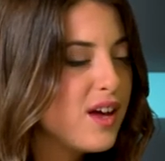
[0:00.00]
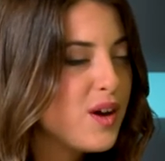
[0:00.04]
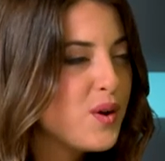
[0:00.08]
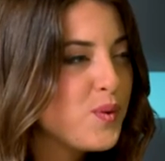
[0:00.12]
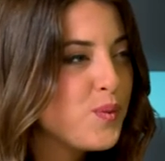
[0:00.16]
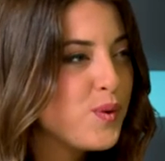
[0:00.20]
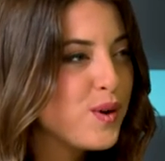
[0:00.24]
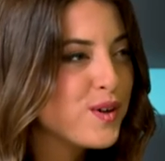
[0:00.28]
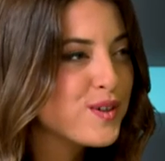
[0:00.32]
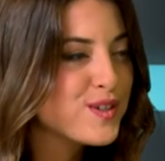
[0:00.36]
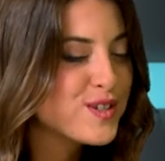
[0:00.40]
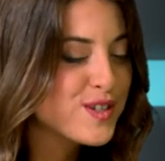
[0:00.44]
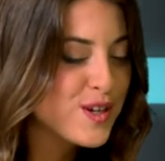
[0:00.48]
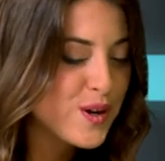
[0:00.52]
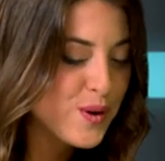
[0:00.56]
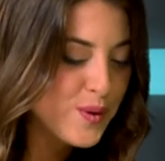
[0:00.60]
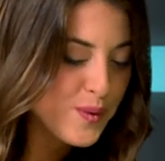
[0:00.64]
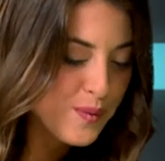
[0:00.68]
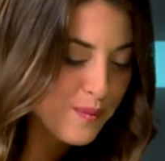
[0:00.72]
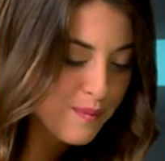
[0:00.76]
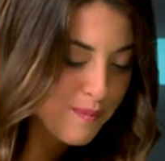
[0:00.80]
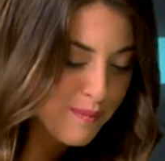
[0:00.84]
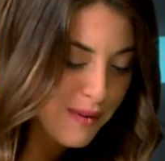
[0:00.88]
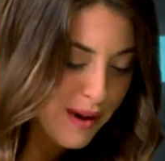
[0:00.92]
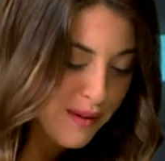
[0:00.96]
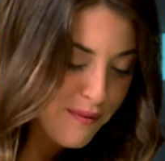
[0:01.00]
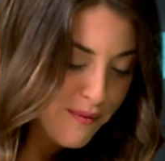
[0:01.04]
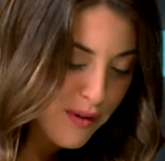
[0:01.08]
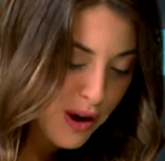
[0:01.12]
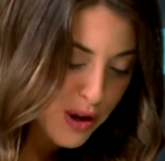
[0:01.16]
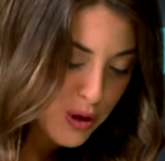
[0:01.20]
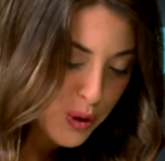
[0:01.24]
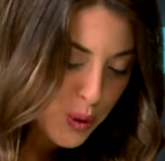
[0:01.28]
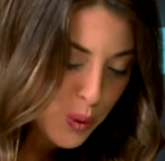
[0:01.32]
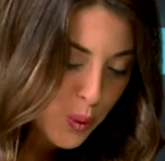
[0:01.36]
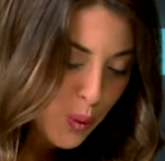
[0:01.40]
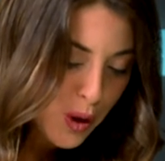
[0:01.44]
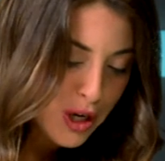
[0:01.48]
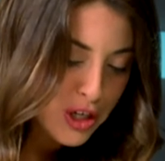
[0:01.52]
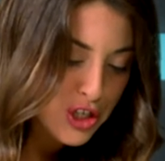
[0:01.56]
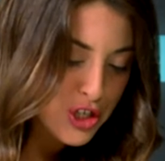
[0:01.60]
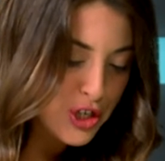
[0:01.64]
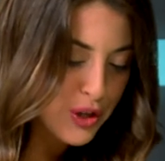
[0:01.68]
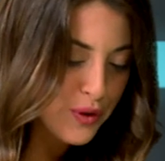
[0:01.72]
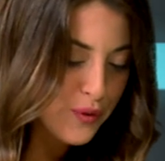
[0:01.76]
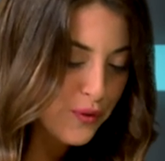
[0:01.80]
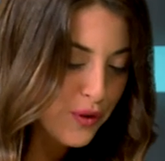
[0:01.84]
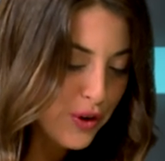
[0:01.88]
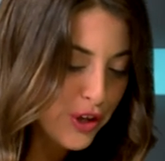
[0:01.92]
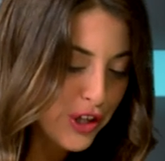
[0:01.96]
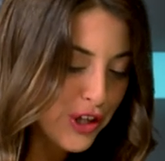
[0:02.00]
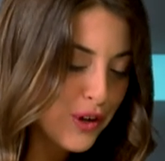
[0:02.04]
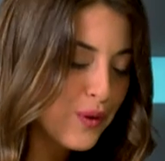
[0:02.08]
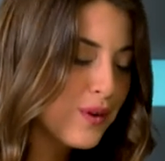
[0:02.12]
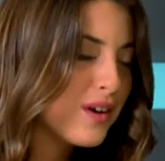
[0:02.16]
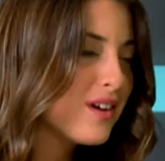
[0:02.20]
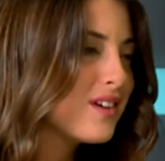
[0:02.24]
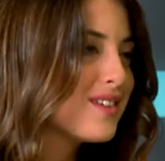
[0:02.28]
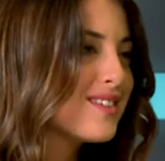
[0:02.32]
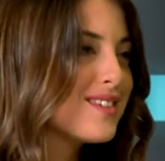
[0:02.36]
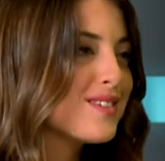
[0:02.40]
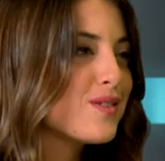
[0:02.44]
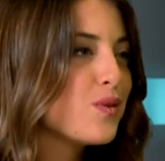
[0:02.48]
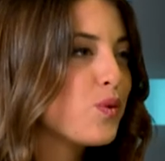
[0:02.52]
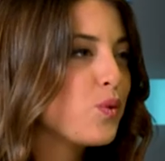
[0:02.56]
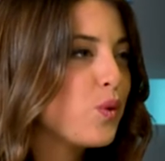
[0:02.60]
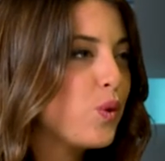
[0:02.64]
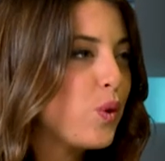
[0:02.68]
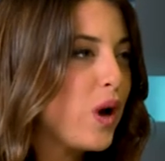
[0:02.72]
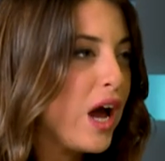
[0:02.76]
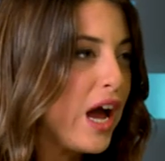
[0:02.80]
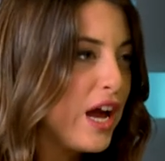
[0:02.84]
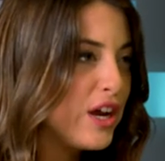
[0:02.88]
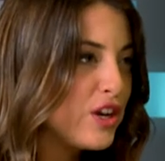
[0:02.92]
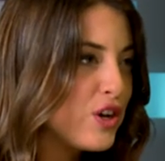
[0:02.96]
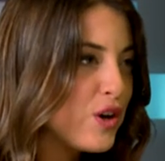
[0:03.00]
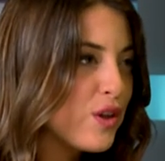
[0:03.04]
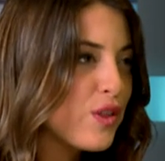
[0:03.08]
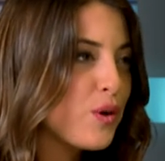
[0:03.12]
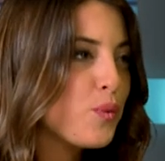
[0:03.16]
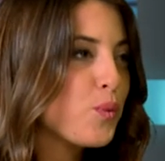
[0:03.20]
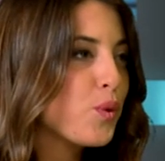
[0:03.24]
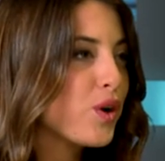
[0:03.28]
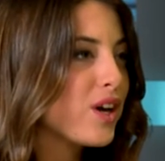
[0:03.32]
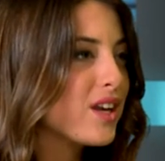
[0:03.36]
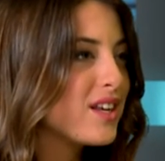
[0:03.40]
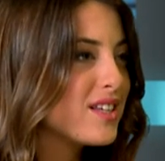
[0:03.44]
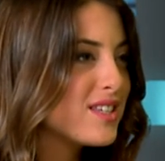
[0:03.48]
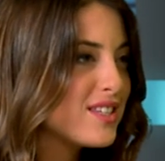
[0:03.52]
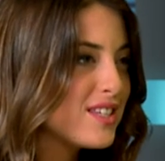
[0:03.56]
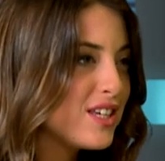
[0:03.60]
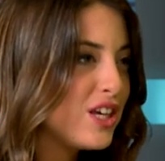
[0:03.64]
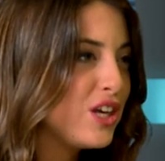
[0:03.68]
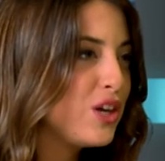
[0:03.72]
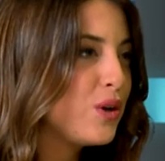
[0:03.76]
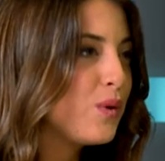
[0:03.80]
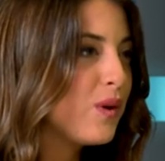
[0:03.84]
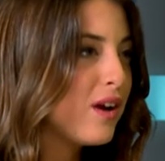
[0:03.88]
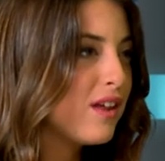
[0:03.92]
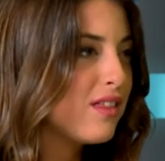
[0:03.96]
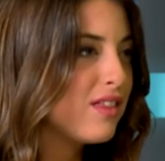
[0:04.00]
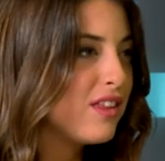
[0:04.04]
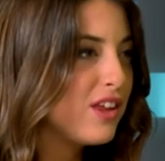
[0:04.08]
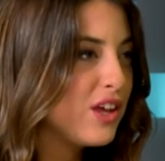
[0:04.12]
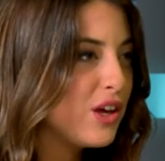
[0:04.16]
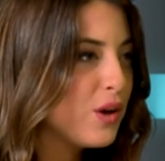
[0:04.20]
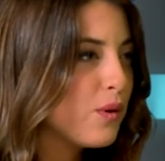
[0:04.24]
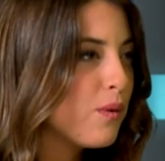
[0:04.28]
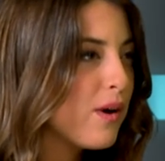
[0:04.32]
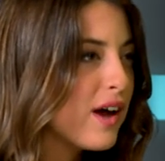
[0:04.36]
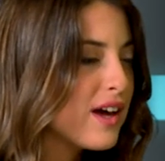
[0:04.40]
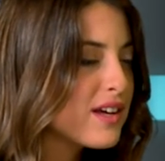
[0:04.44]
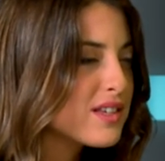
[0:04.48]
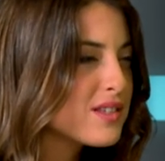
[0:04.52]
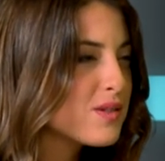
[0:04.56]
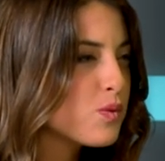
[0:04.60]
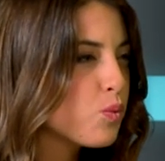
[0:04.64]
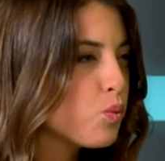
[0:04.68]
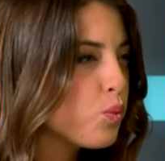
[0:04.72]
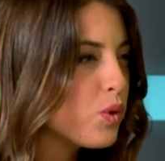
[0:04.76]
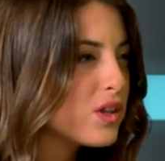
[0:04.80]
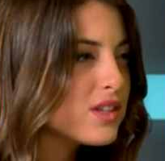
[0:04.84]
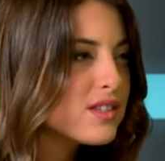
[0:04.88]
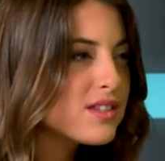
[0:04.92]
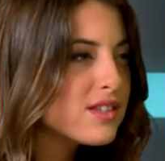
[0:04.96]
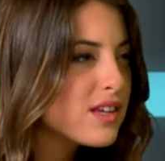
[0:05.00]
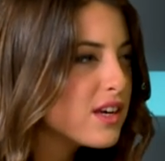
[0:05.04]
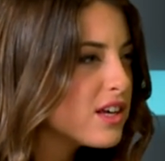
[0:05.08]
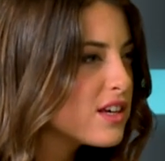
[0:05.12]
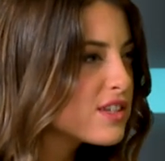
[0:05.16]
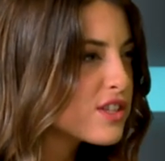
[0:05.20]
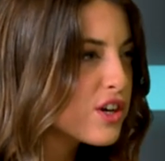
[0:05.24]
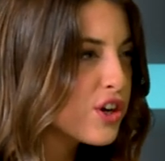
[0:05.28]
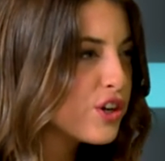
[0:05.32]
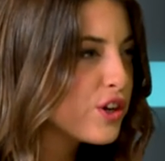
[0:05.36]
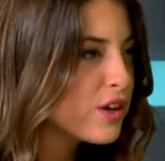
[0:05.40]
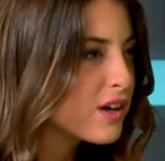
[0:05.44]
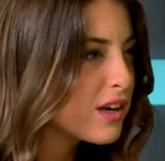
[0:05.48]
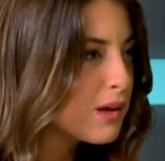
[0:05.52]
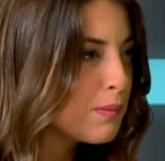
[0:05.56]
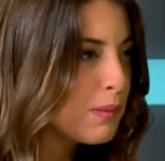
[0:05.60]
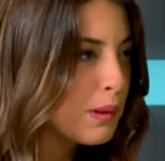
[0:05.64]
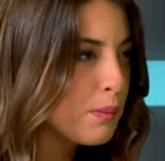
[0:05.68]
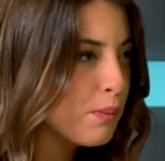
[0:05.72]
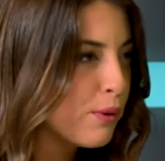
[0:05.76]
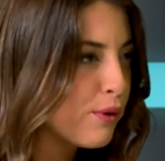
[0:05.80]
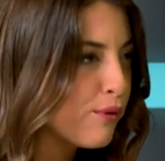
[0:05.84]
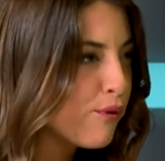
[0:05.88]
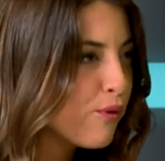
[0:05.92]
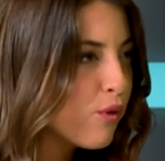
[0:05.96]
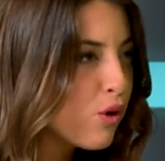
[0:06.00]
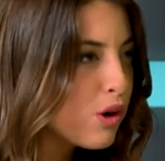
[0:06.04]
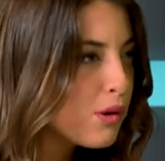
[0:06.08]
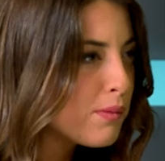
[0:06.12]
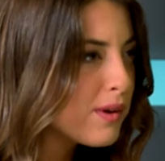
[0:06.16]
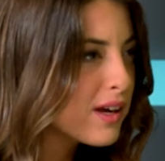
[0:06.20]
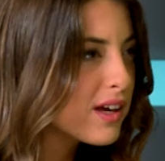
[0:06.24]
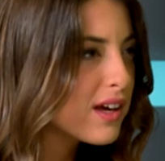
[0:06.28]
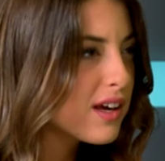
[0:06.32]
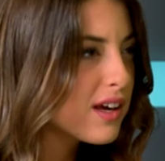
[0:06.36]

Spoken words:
Well, so my final question for you is, I know that we're going to see you in the U.S. What cities are you going to be performing in?